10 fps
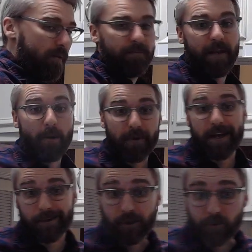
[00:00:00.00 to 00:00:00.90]
now we got to
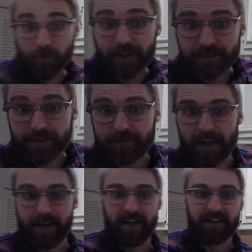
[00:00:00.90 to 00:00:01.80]
cool this,
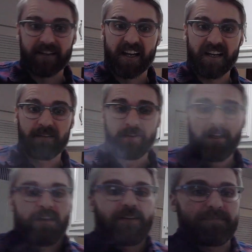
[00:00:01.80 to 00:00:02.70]
and
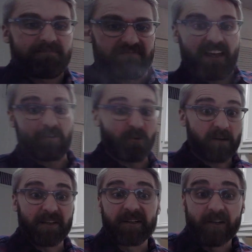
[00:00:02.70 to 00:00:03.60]
I don't want to be
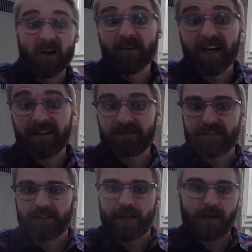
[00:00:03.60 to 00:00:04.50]
here all night.
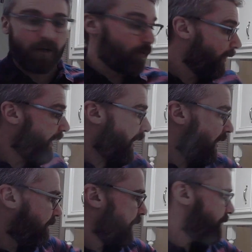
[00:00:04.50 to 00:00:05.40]
So we have
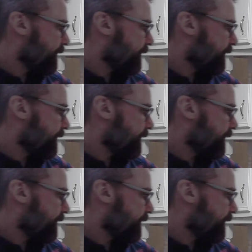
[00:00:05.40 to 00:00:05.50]
this,